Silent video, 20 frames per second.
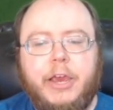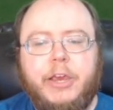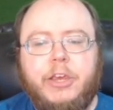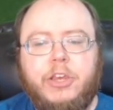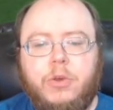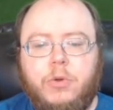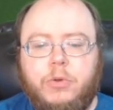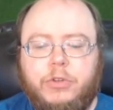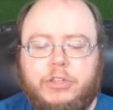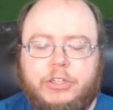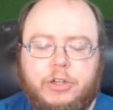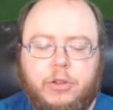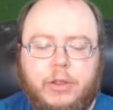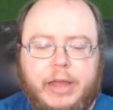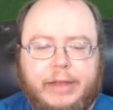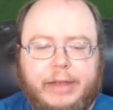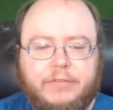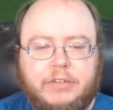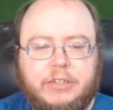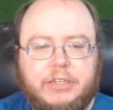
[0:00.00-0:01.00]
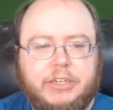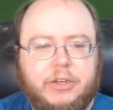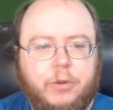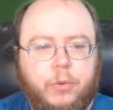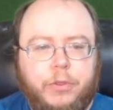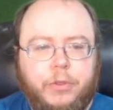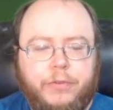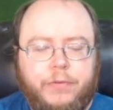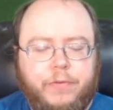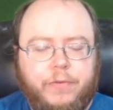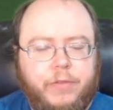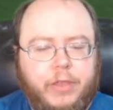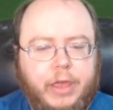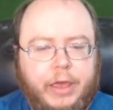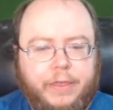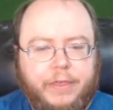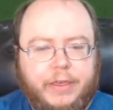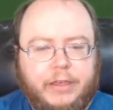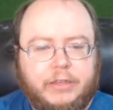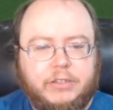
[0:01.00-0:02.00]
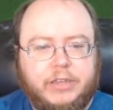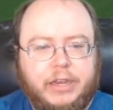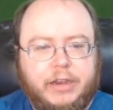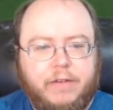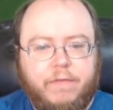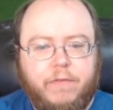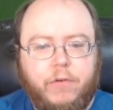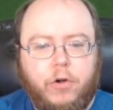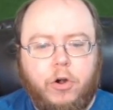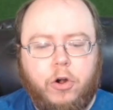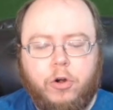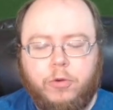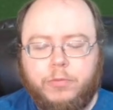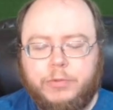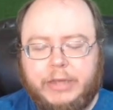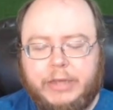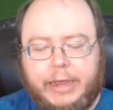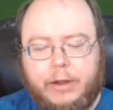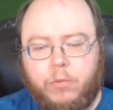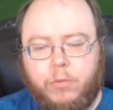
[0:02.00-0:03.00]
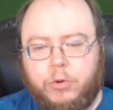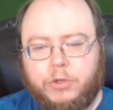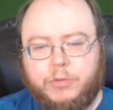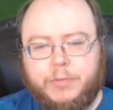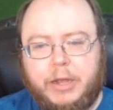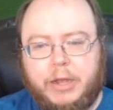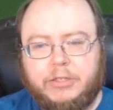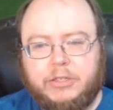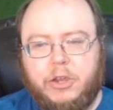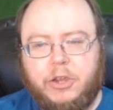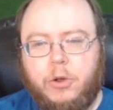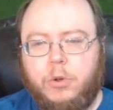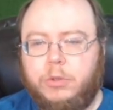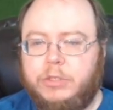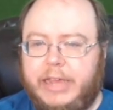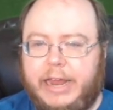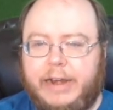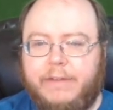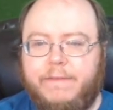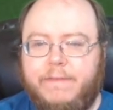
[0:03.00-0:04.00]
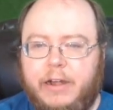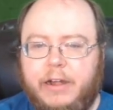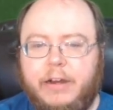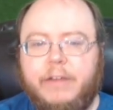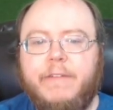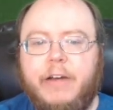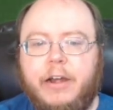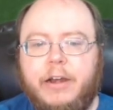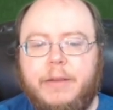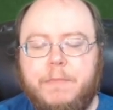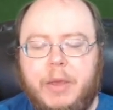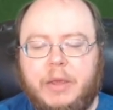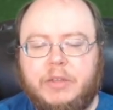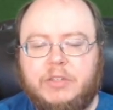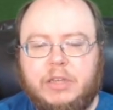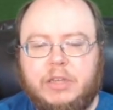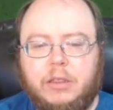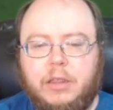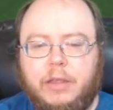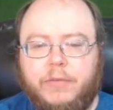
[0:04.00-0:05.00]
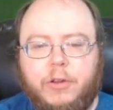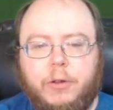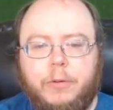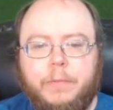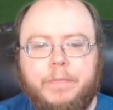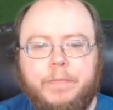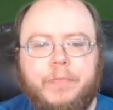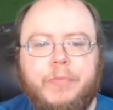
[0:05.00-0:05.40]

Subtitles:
you still have to deal with things like verbs and response codes at a very, very basic level.